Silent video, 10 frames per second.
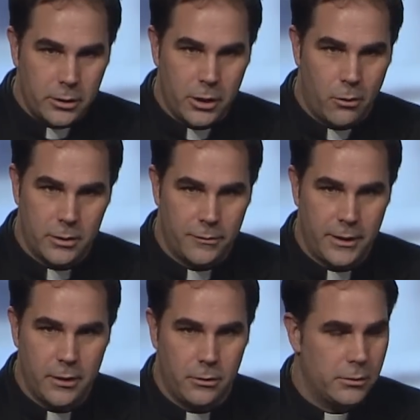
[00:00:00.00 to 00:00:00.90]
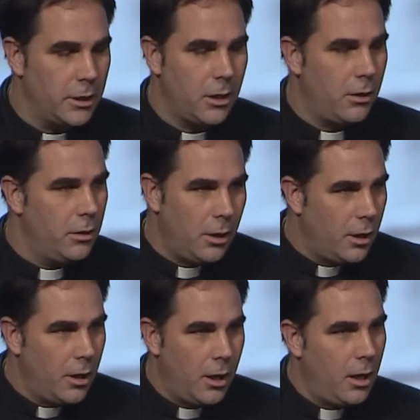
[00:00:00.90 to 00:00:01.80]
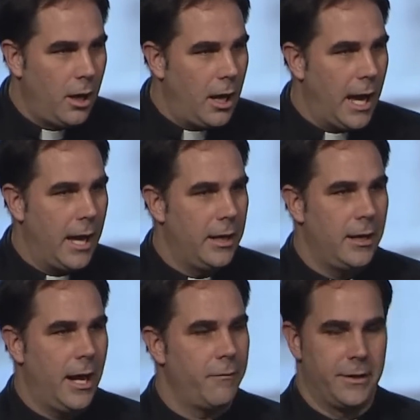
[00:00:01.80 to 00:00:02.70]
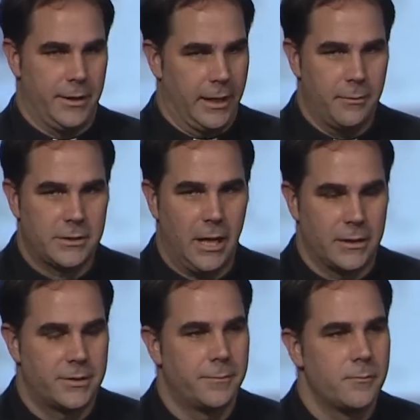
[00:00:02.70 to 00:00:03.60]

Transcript: in the field, and everything. It was nuts.